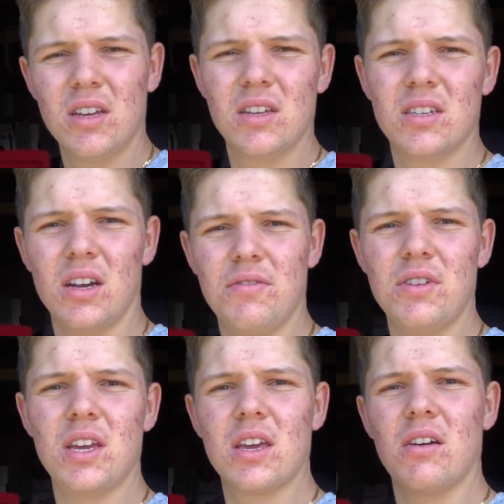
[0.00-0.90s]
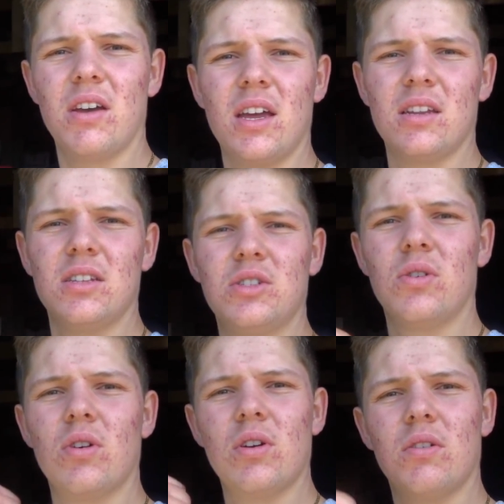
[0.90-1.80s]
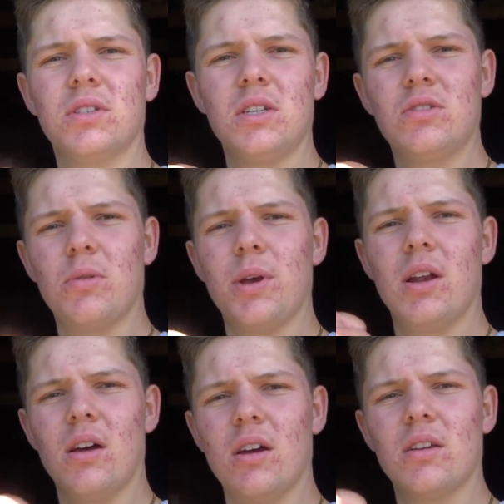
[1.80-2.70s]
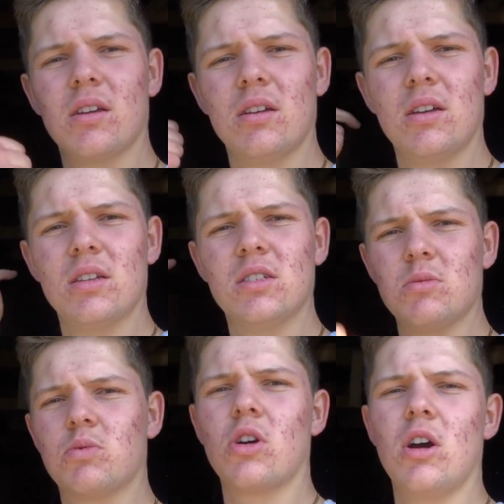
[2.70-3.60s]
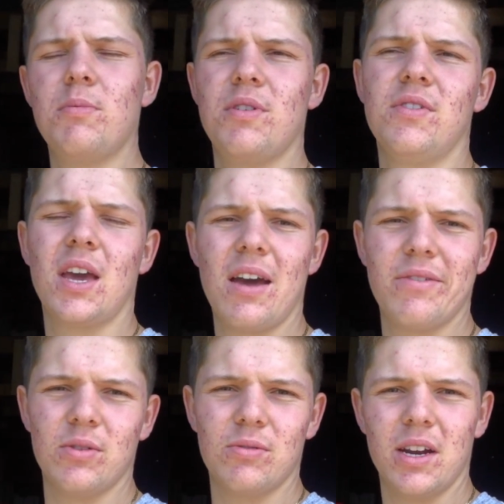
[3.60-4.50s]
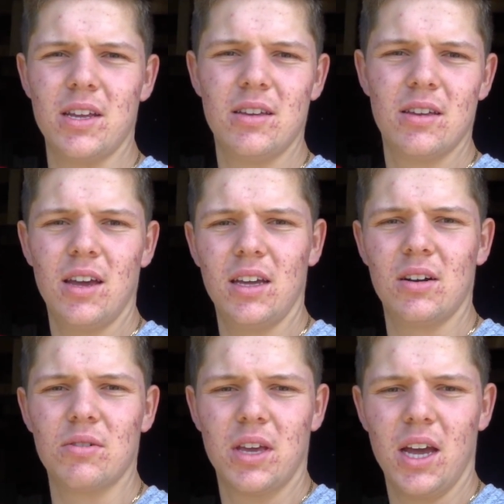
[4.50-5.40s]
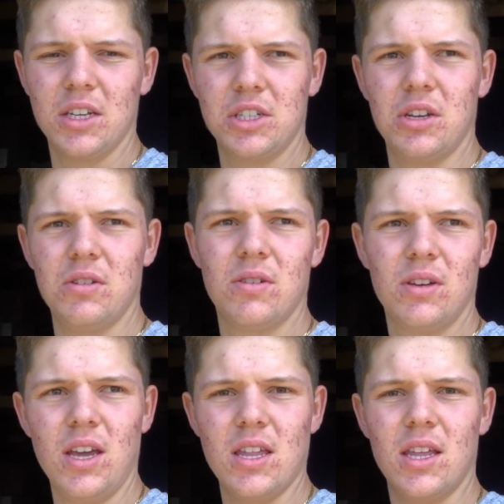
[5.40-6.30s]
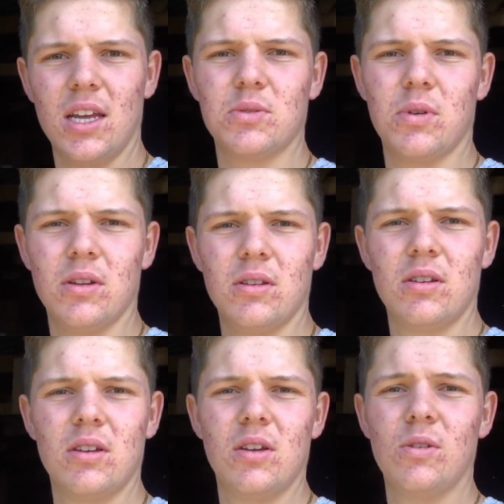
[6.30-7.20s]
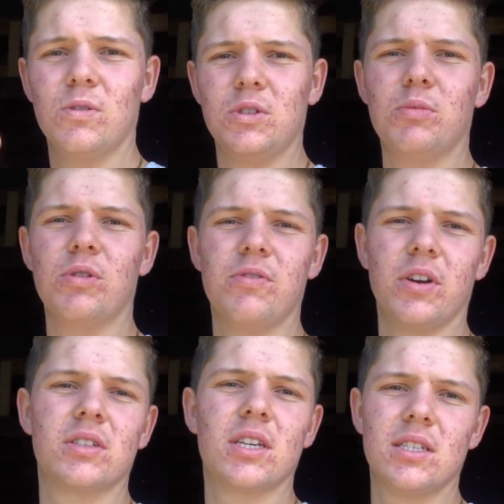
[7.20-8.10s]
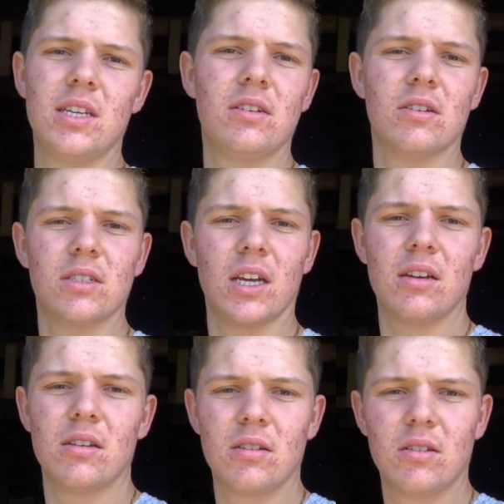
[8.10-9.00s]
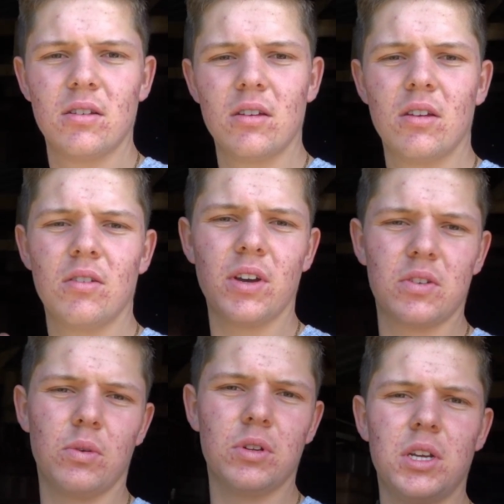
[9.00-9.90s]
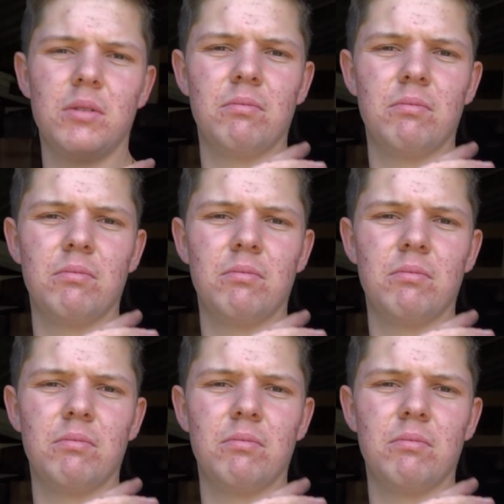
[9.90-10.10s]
So if you did go ahead and enjoy, obviously drop it a like, subscribe if you haven't already, and I'll catch you in the next one with some more Focus SD content. Thanks for watching.